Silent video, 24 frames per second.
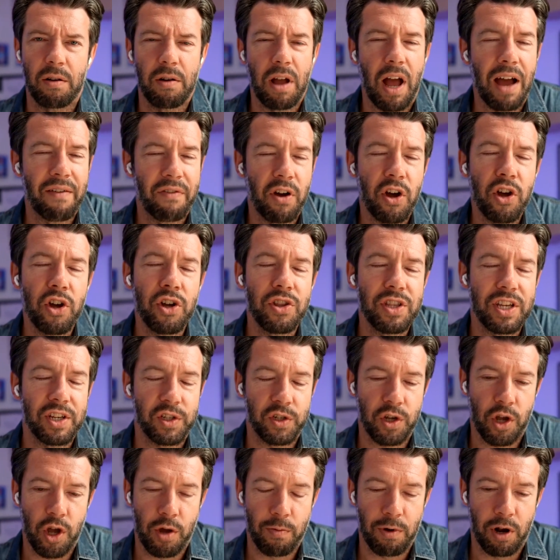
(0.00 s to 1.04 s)
have heard this
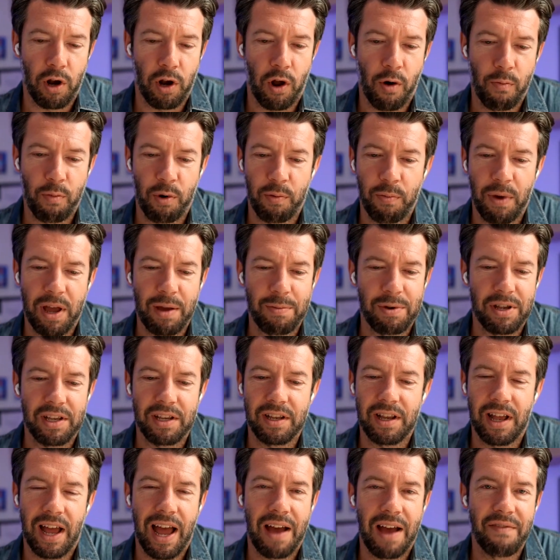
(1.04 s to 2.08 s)
term a lot but maybe
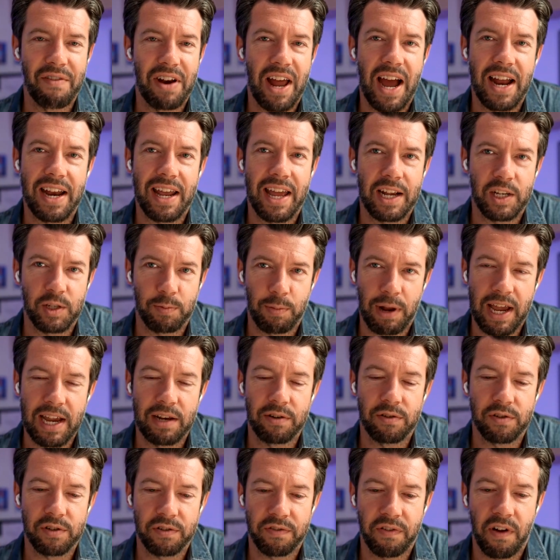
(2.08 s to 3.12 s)
haven't had it explained
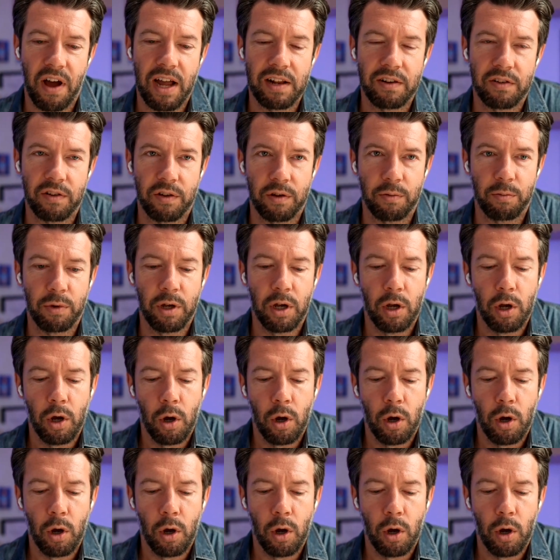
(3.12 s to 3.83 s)
or defined to them?